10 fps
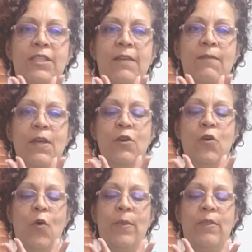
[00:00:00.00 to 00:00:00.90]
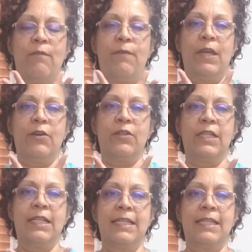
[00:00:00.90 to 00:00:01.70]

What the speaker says: see if you can open the fingers in the